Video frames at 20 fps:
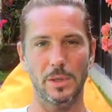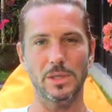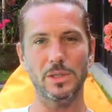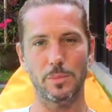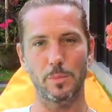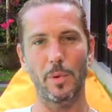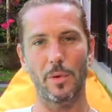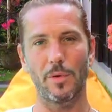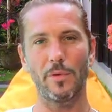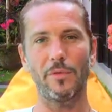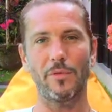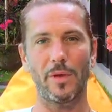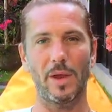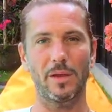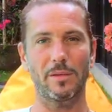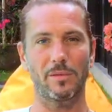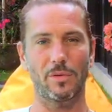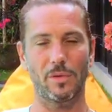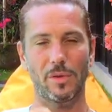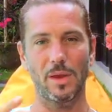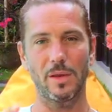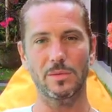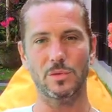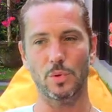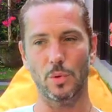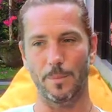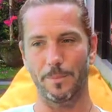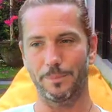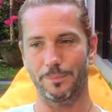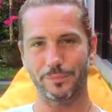makes perfect. Okay,
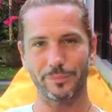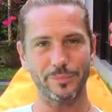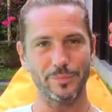so